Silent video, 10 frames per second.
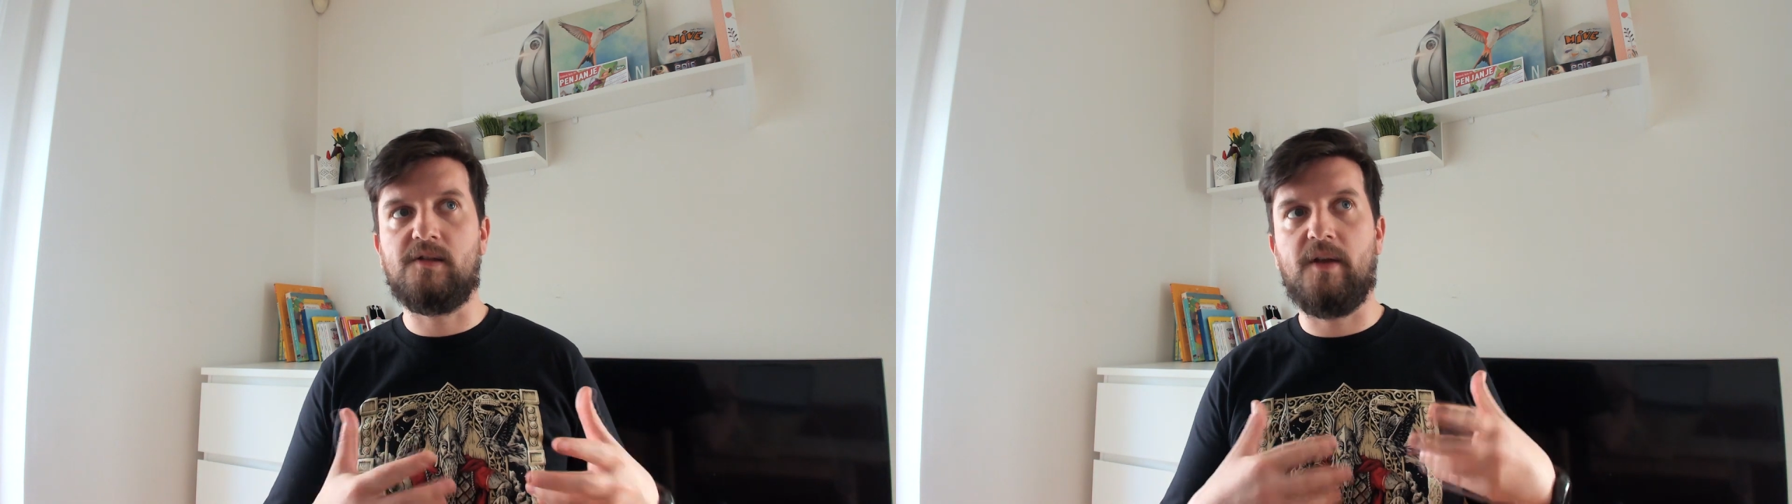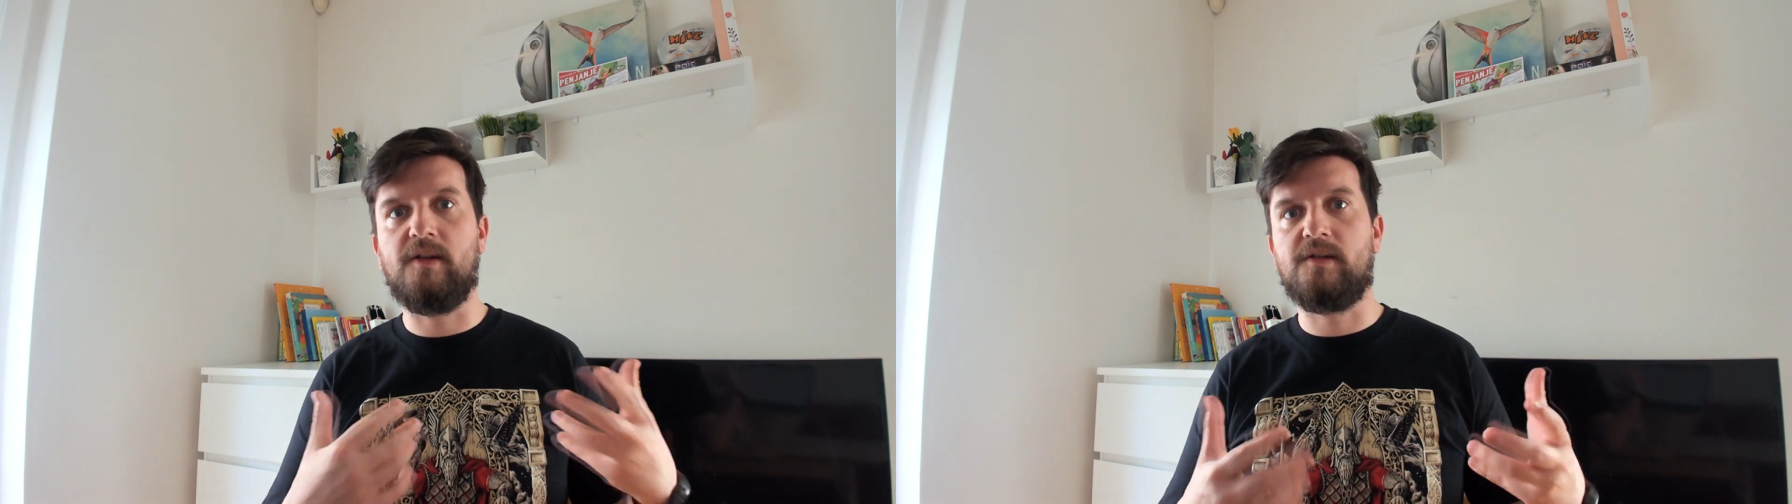
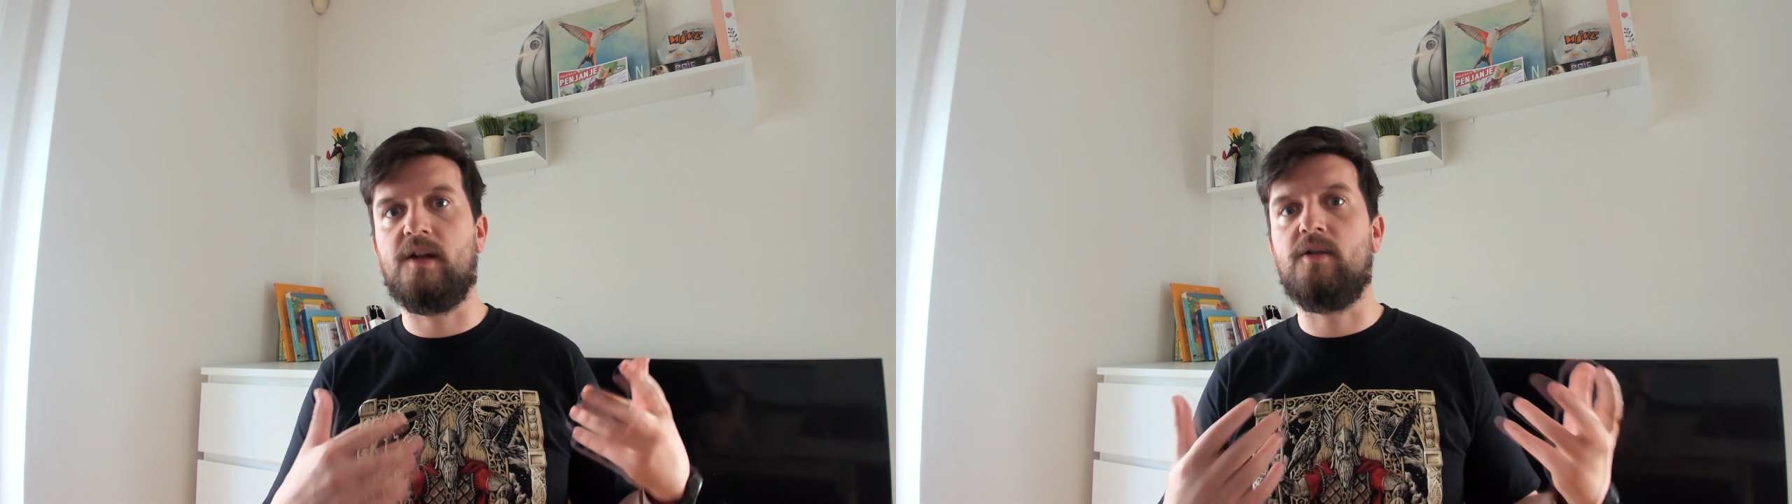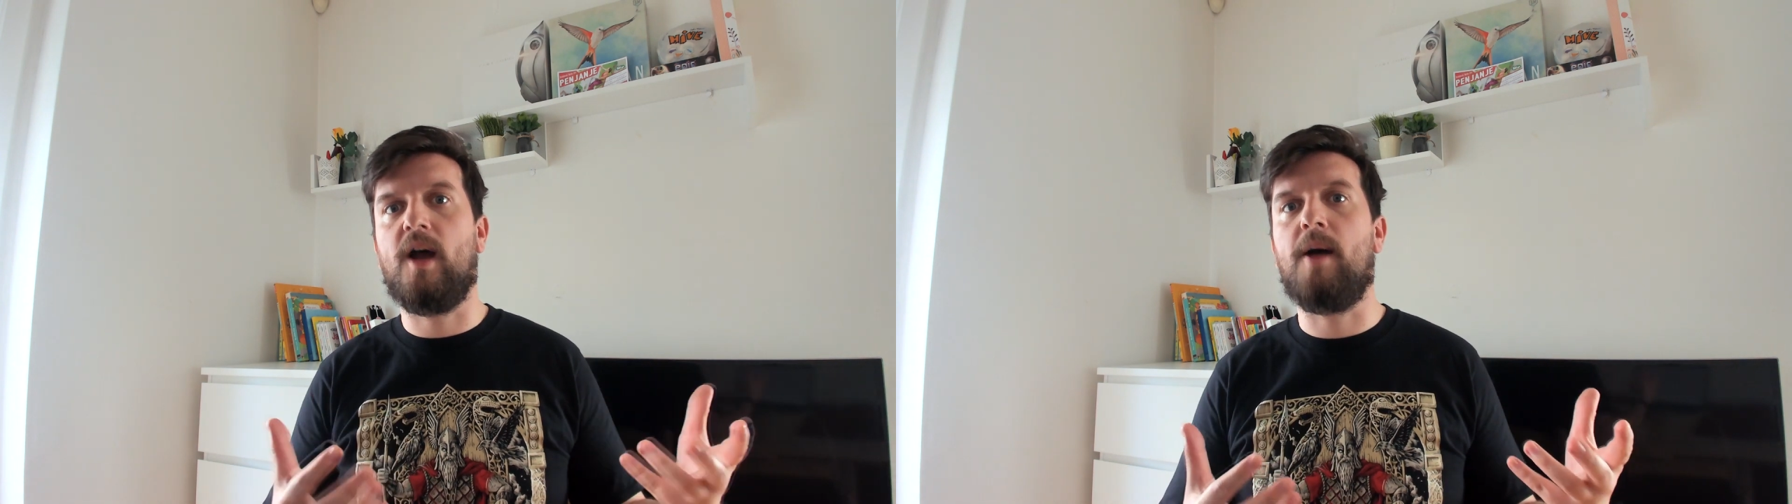
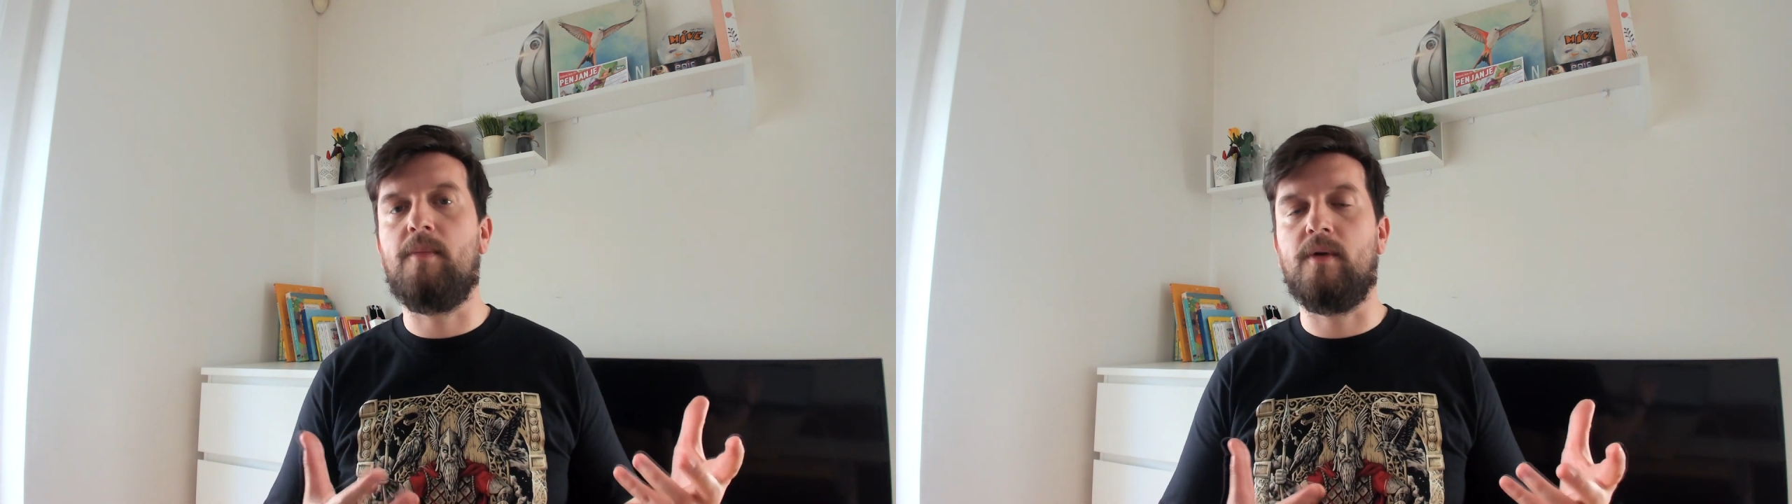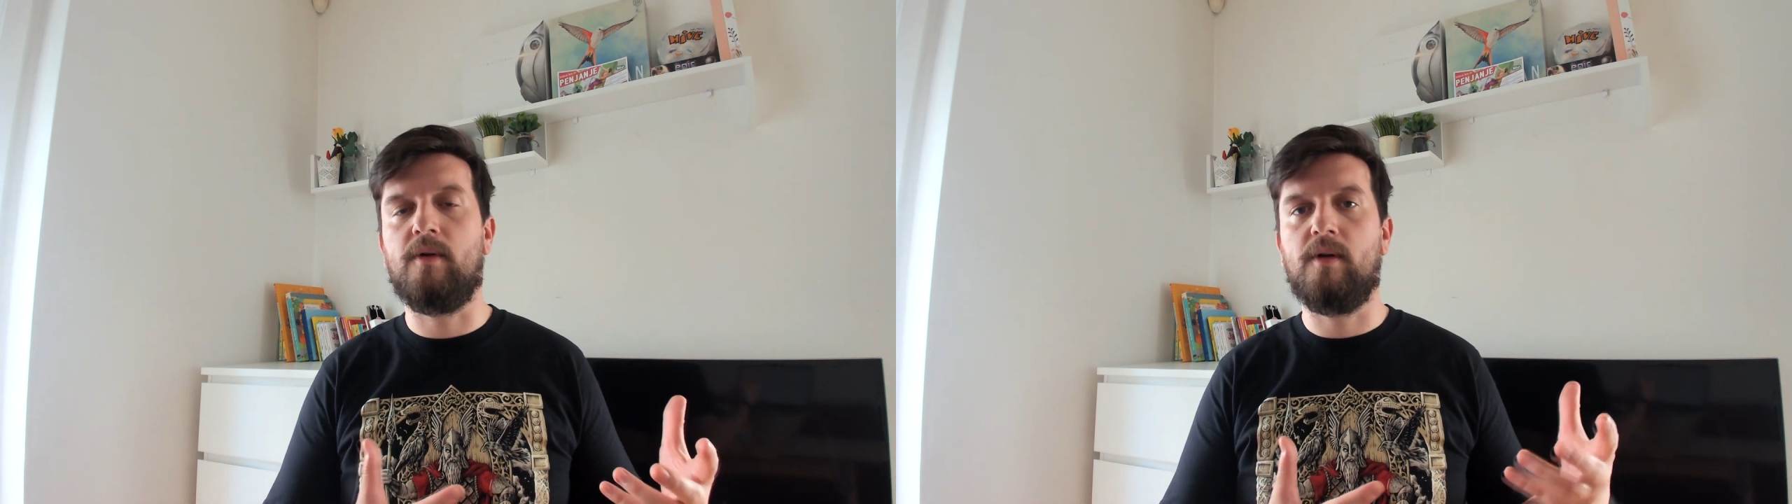things tend to
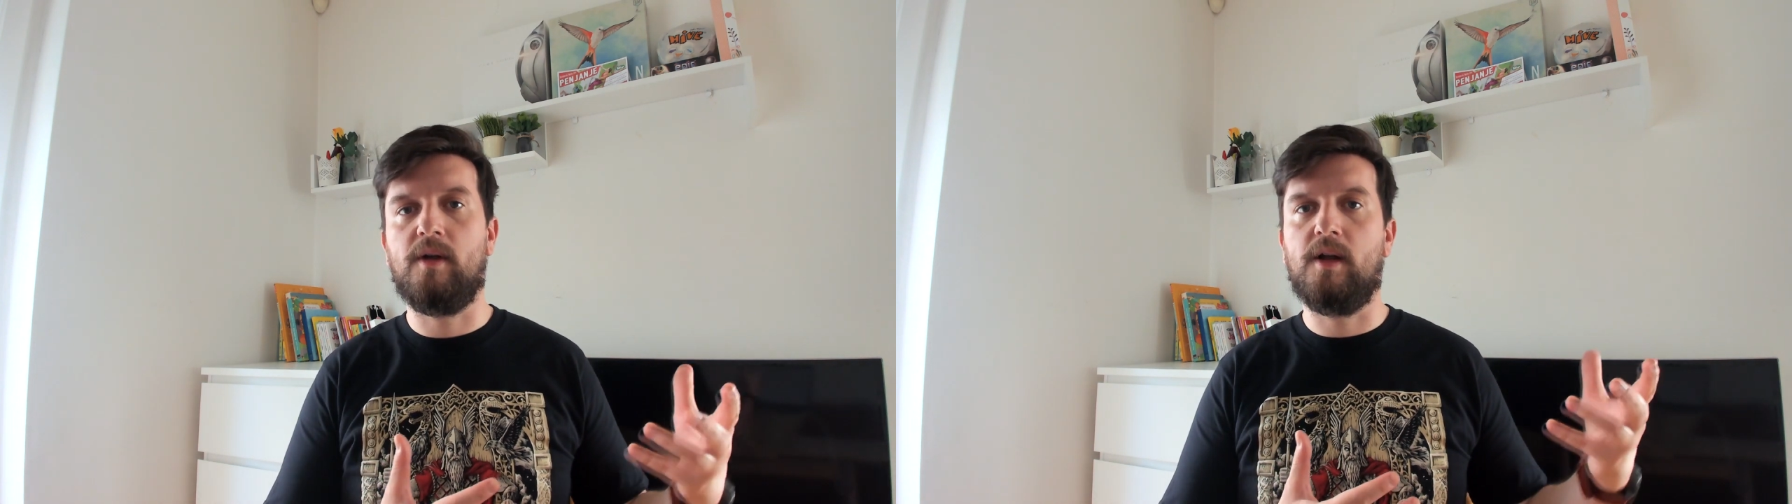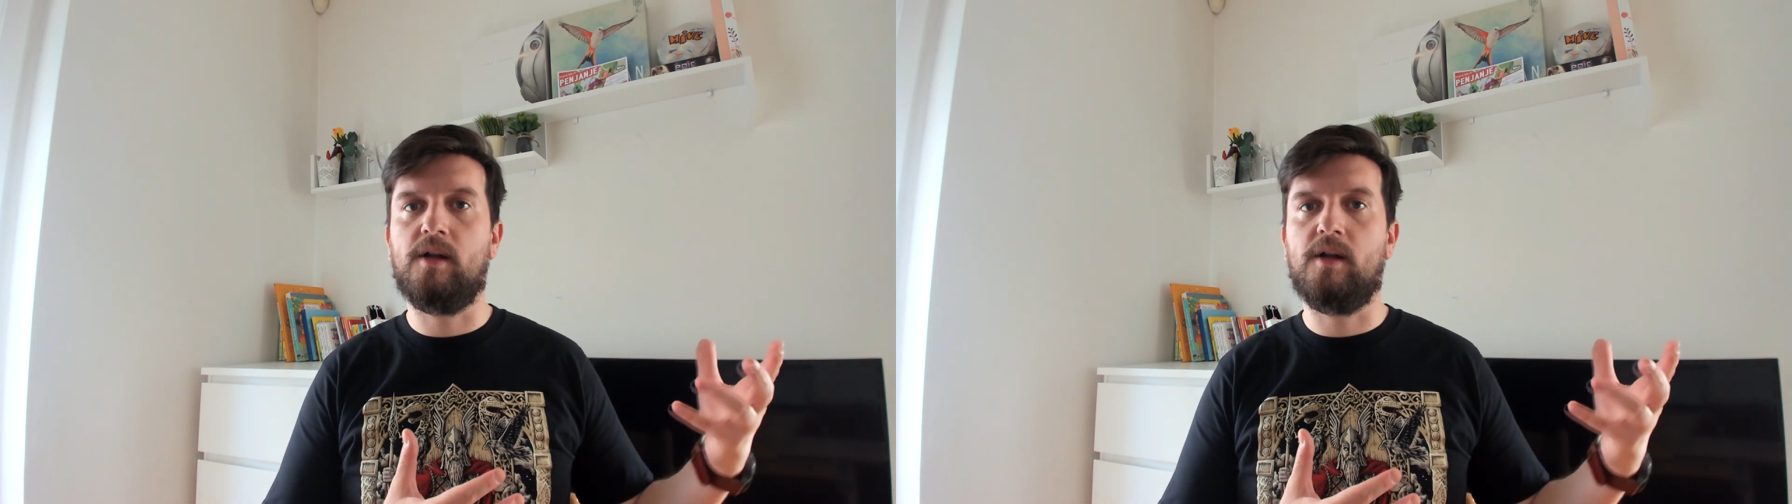happen